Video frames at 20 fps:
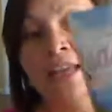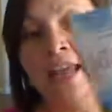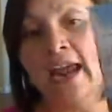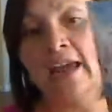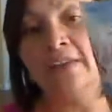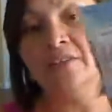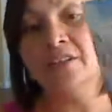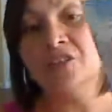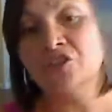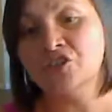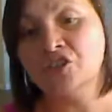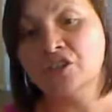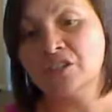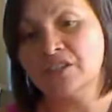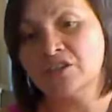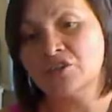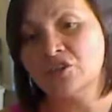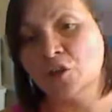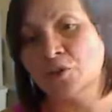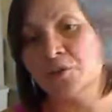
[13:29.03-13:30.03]
And this just
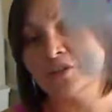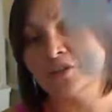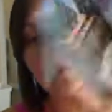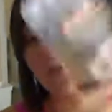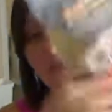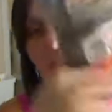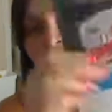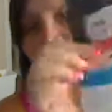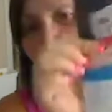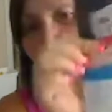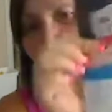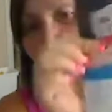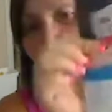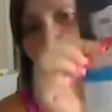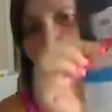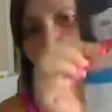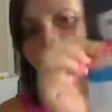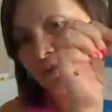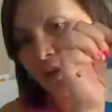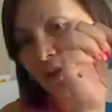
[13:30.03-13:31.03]
shows them the
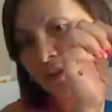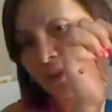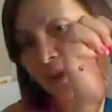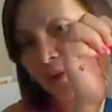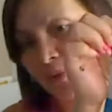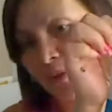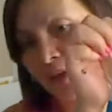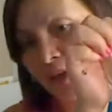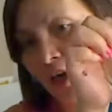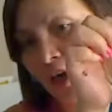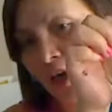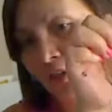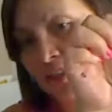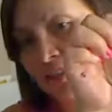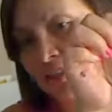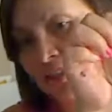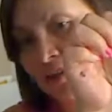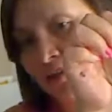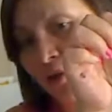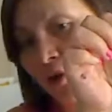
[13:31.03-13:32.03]
specials of what's going on
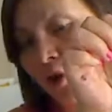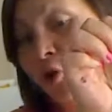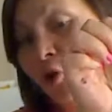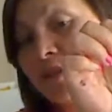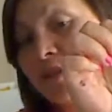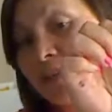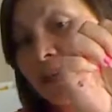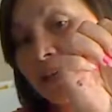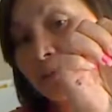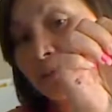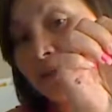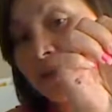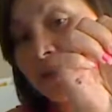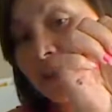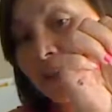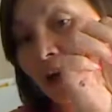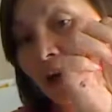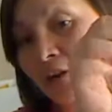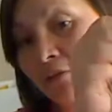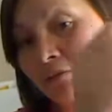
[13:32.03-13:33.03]
because these are always 10%
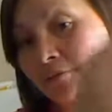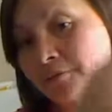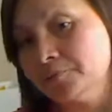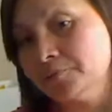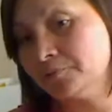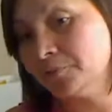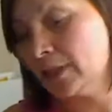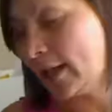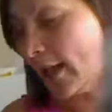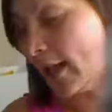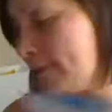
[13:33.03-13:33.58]
off. Okay.